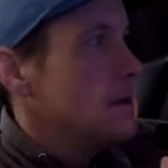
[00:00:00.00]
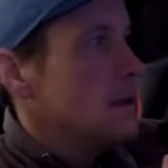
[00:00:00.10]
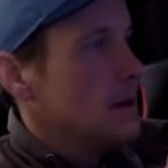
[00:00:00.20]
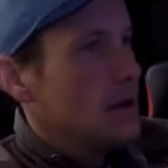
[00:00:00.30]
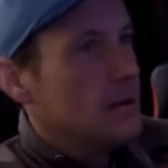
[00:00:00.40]

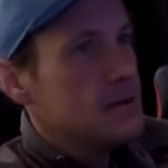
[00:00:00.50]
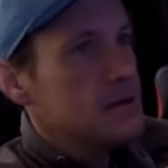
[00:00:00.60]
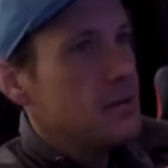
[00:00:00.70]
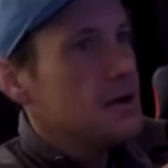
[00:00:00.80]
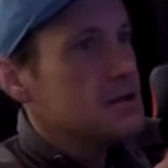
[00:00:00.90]
There's
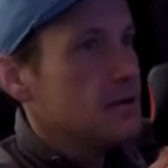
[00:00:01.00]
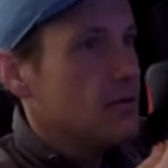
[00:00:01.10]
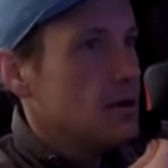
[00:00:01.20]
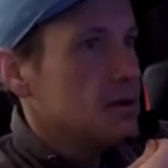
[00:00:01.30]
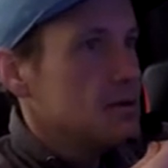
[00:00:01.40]
a picture of
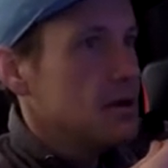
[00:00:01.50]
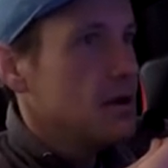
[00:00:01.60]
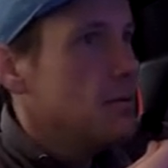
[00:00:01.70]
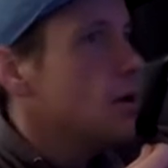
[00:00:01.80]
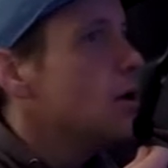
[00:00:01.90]
Orange Dream.